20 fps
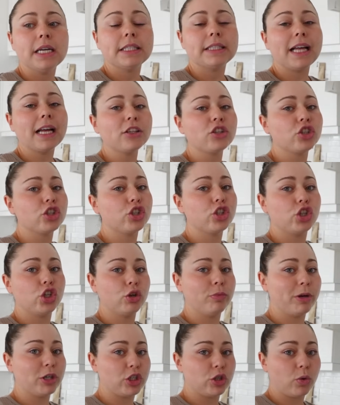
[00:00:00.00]
that's just
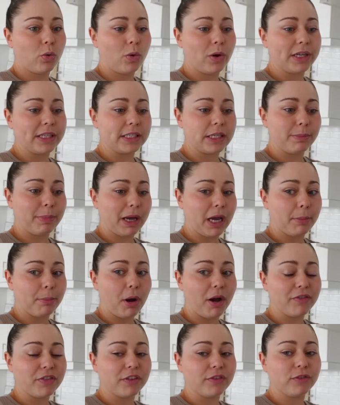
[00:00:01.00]
too much toys to pick up
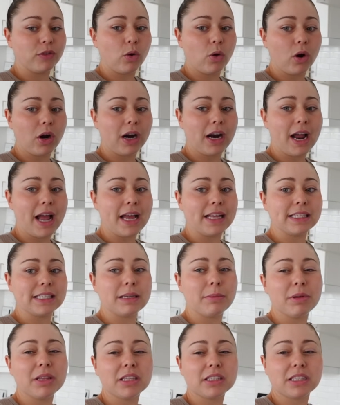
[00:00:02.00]
off the floor. And
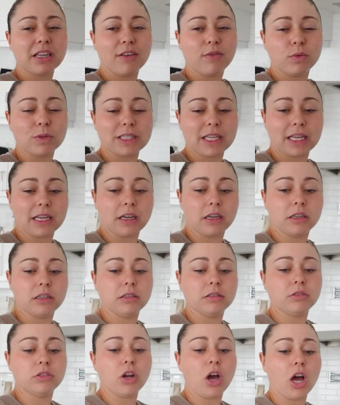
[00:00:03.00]
some of the stuff was like
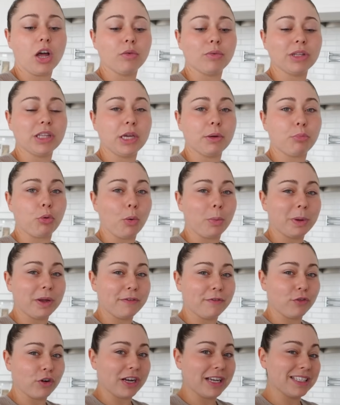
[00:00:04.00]
not really
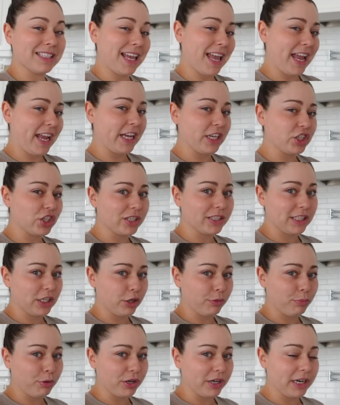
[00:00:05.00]
appropriate for his age because he
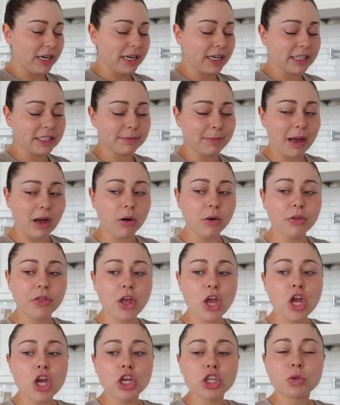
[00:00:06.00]
could put it in his
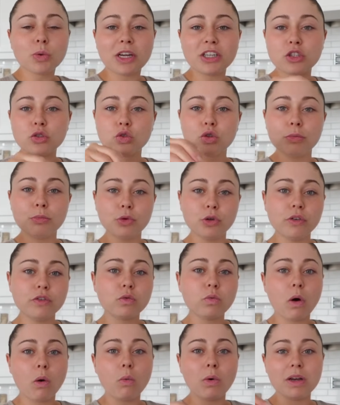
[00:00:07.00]
mouth. So I just removed
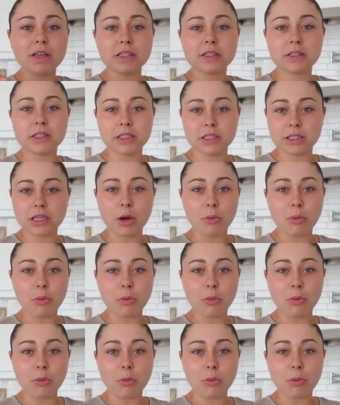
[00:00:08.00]
what wasn't